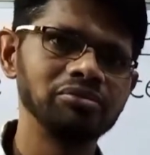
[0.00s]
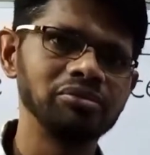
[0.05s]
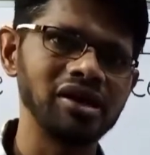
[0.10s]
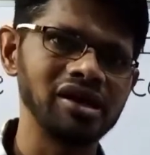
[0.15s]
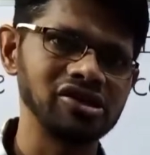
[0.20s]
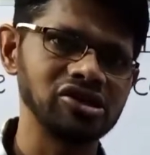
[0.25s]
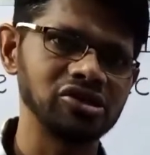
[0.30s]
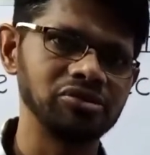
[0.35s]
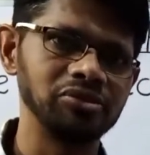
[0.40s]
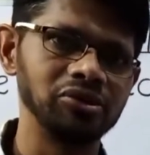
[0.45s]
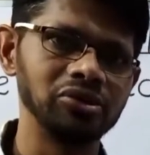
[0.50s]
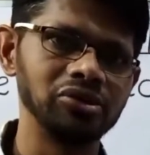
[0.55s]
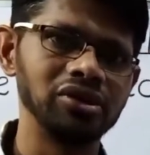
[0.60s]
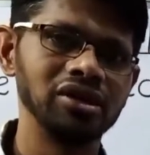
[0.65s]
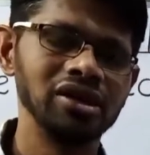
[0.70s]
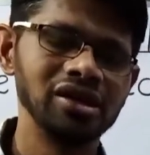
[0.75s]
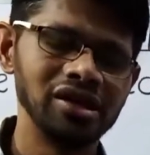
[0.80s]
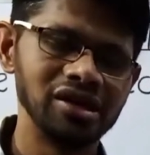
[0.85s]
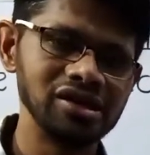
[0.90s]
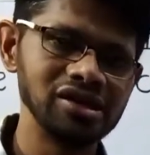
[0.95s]
passport,
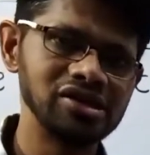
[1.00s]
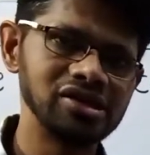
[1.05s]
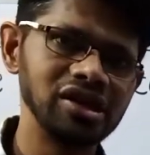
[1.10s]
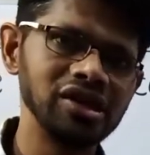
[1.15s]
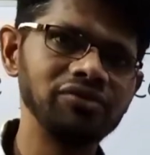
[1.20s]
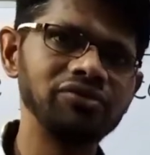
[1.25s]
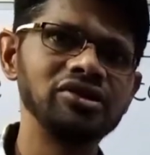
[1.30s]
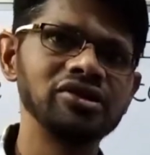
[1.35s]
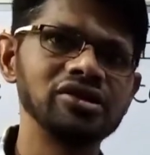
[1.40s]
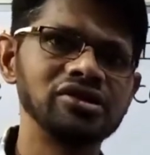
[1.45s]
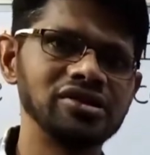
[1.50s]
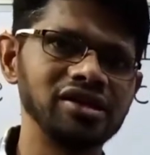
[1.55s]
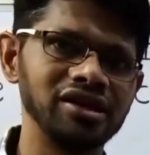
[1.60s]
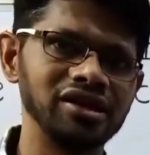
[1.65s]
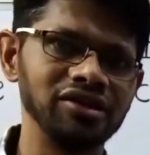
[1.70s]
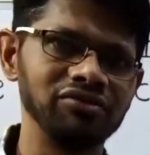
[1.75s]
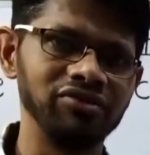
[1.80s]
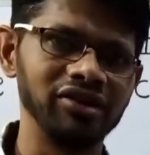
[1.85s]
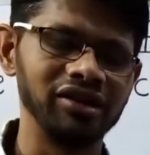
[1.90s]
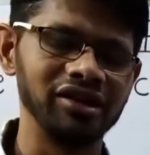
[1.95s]
received
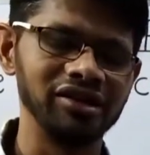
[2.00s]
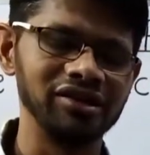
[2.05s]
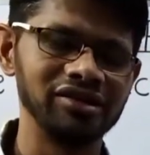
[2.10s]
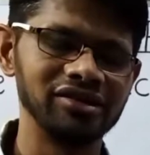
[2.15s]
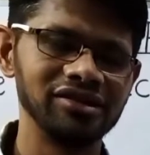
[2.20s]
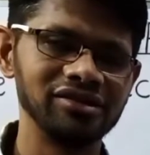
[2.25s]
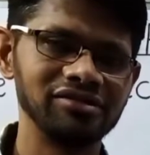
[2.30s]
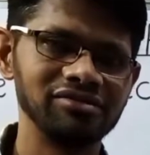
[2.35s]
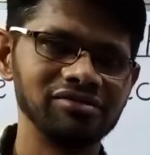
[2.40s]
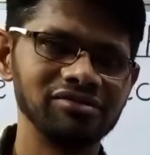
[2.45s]
certificates.